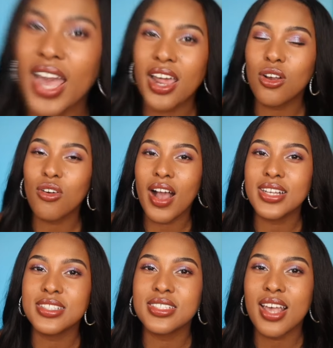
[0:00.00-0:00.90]

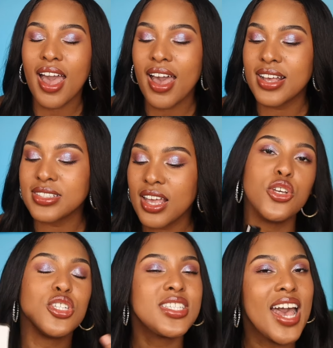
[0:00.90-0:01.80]
categorize this as,
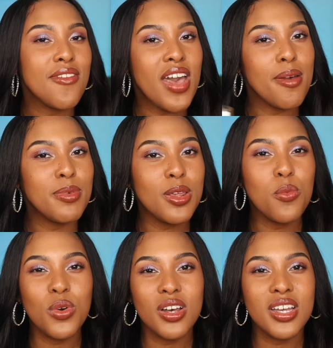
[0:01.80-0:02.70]
you just have ebony
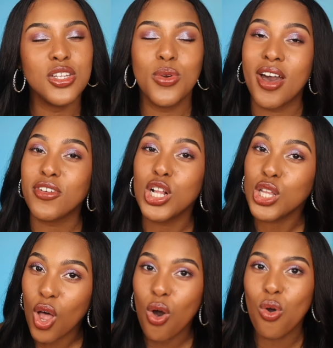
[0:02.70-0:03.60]
wood, you have
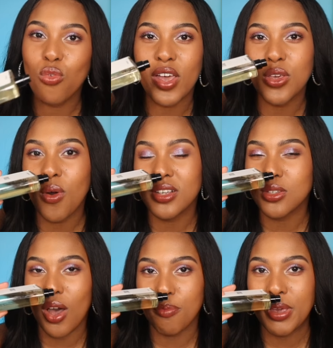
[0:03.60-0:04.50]
clove, and you
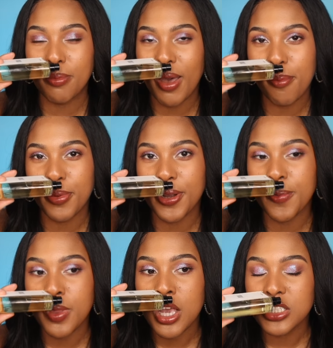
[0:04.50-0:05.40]
also have pink
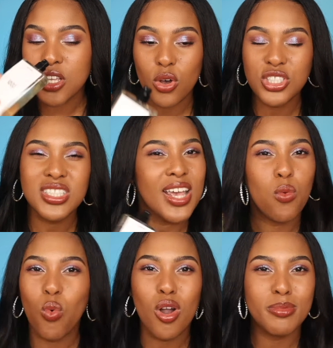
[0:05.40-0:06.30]
pepper. So it's just like
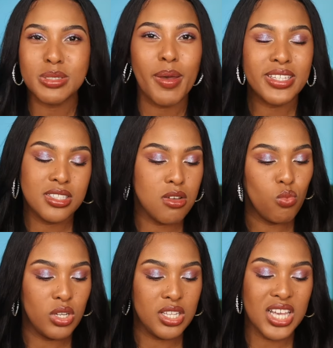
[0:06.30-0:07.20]
warm, spicy, and
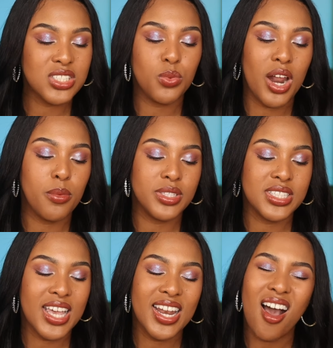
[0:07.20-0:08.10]
woody. That's what I would
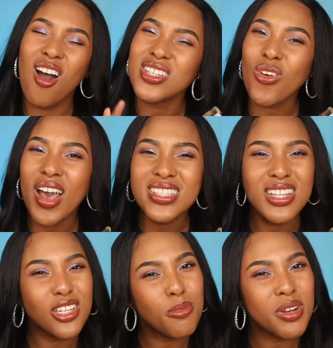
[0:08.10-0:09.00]
say. It also has a
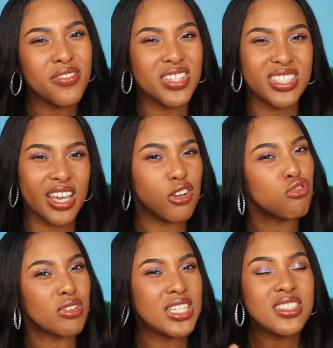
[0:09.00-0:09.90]
little bit of this like
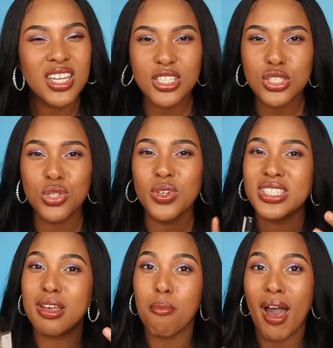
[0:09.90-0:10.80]
green touch to it,
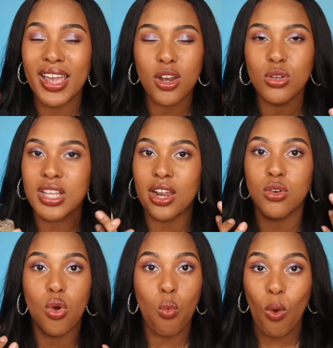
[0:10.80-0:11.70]
to my nose. I don't
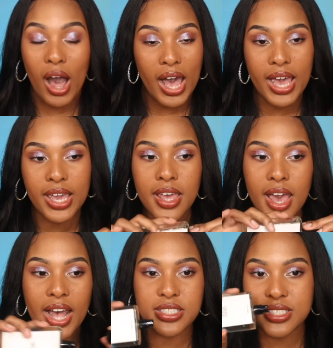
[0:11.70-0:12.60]
know why,
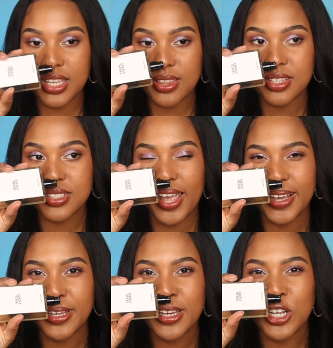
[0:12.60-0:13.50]
I just get this
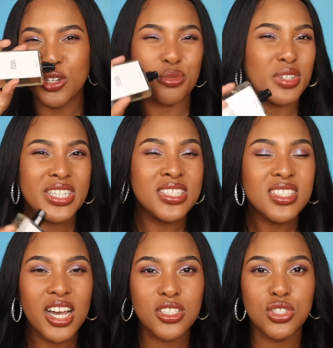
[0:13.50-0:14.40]
like green
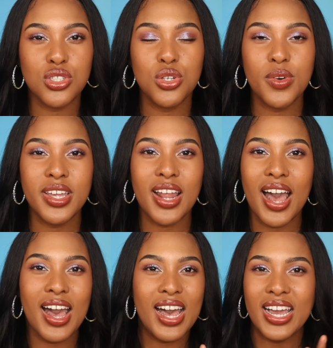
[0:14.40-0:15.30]
touch to it.
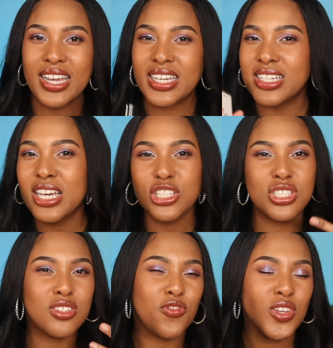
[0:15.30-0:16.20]
I
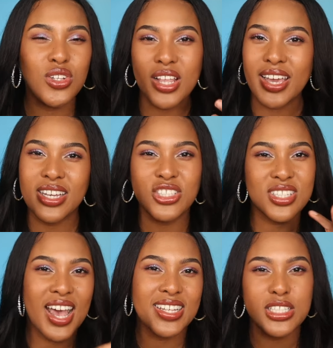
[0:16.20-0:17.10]
just feel like it just
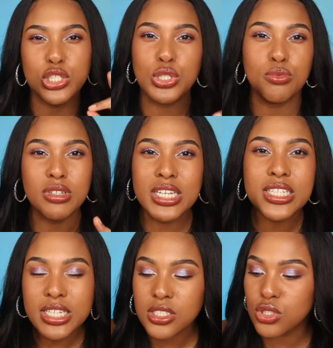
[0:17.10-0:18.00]
has this
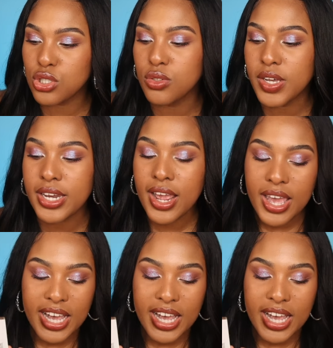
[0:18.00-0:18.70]
uniqueness to it.